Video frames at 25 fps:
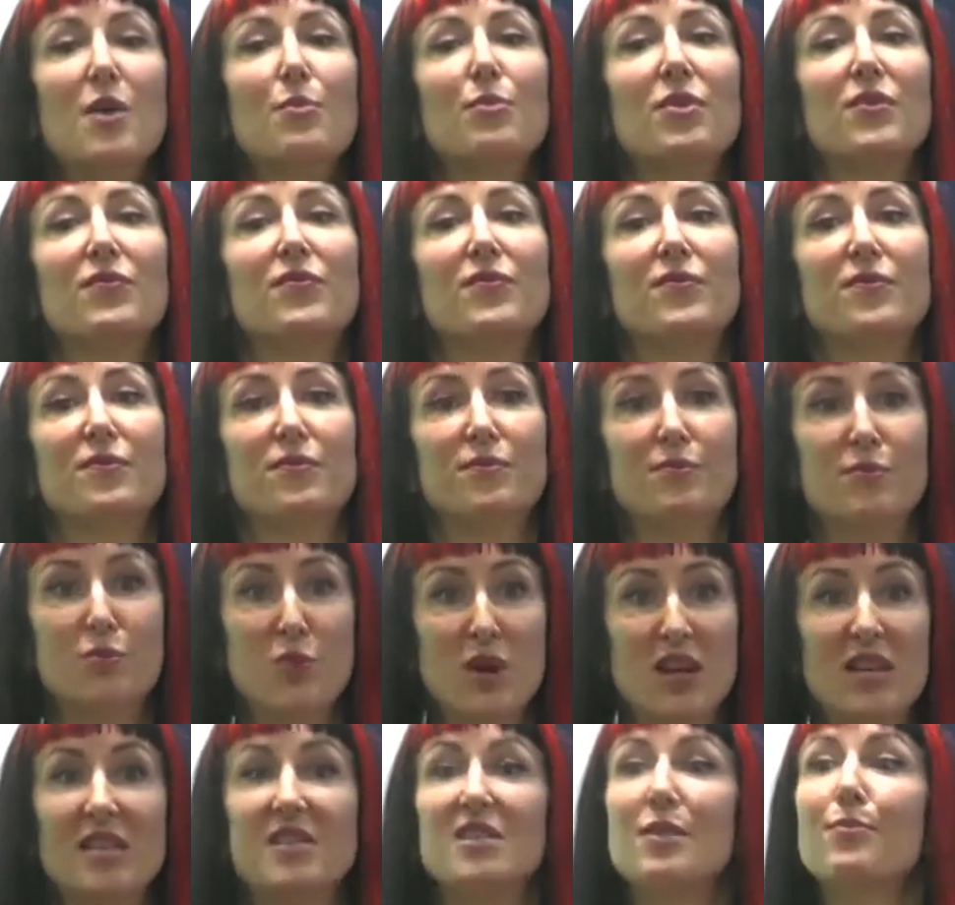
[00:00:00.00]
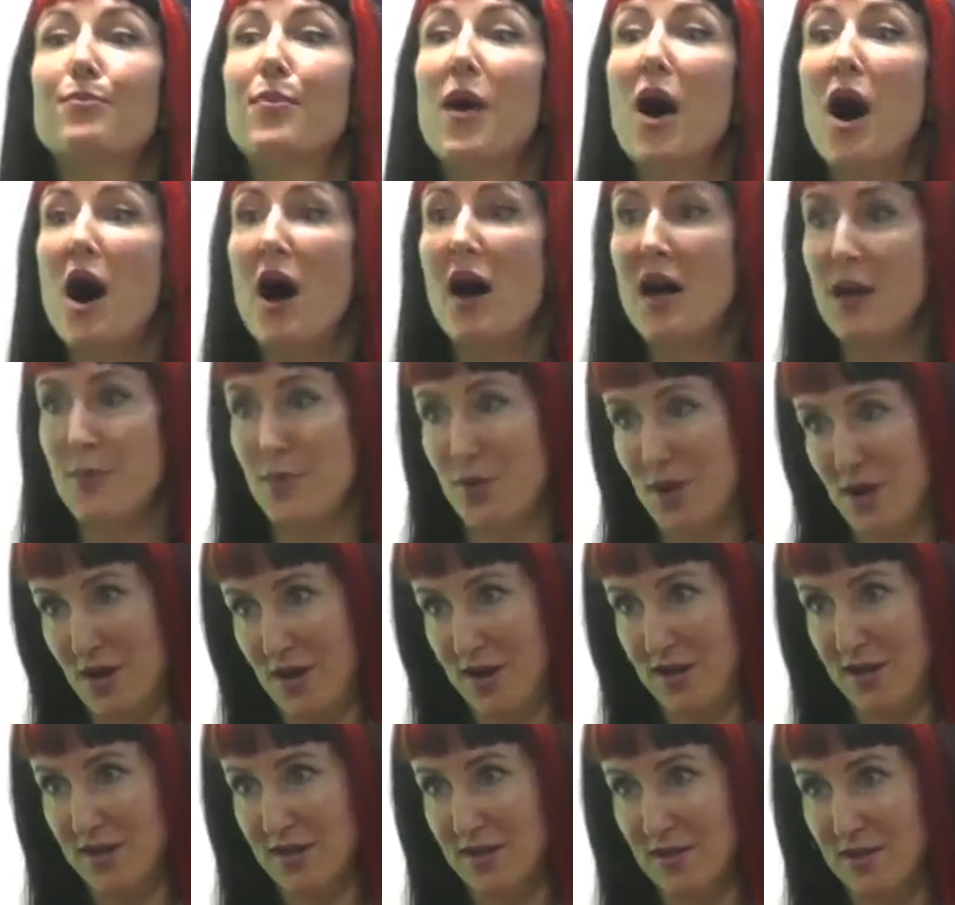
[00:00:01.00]
but when it's a bi
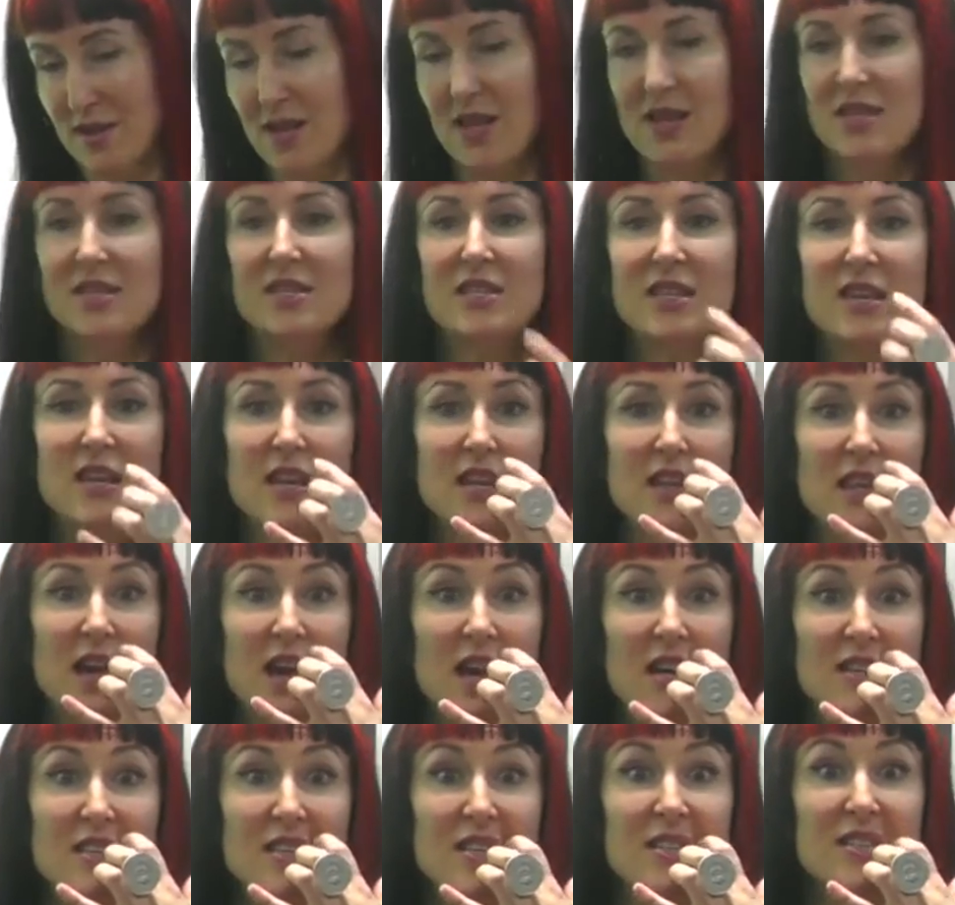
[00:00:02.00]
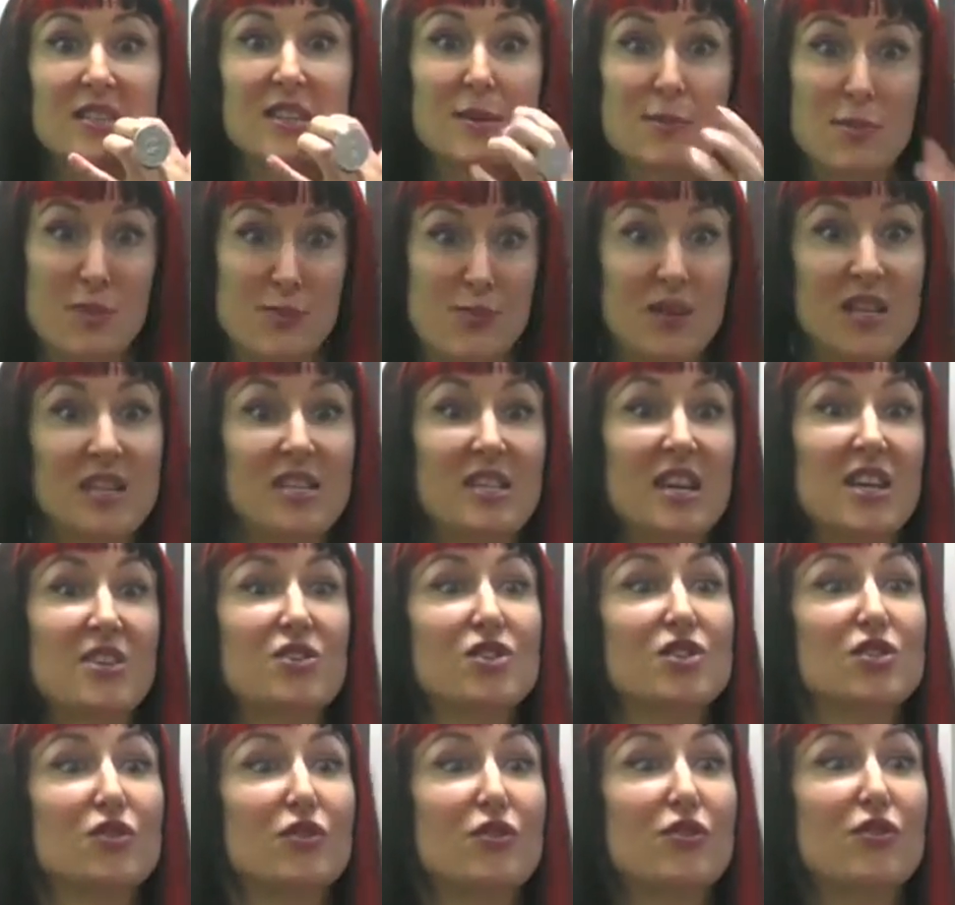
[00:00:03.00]
person, they're seeing that as a
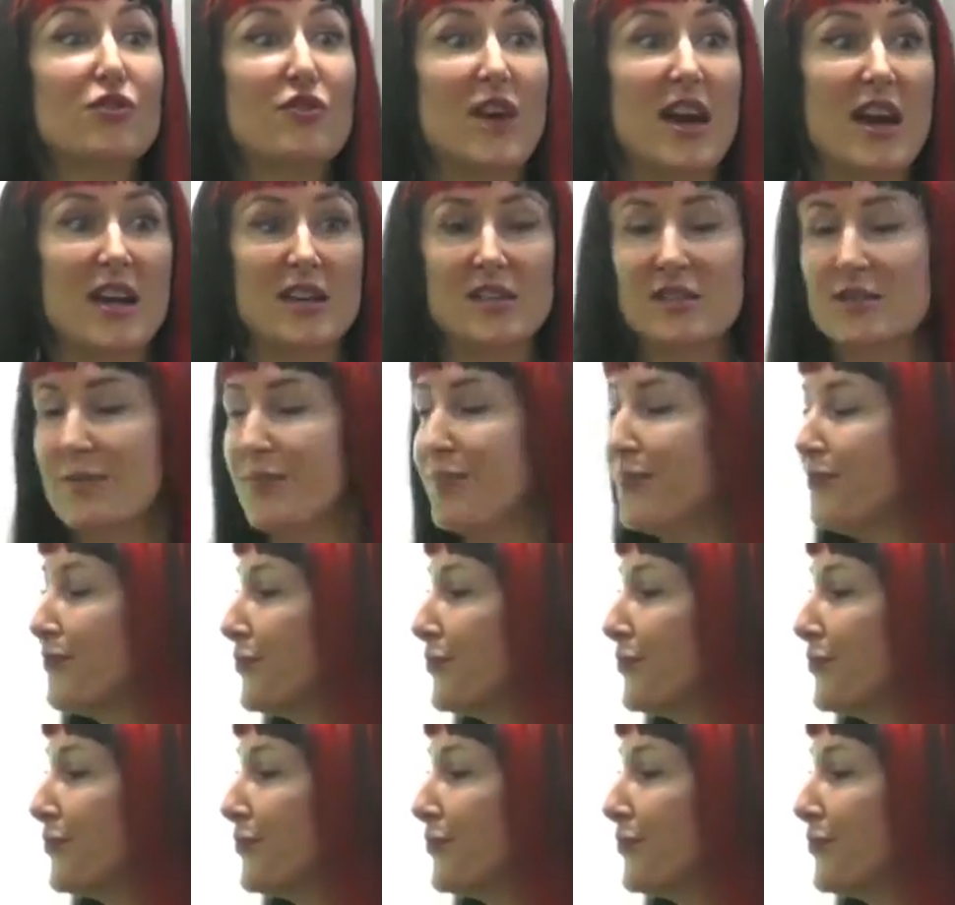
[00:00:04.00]
potential threat.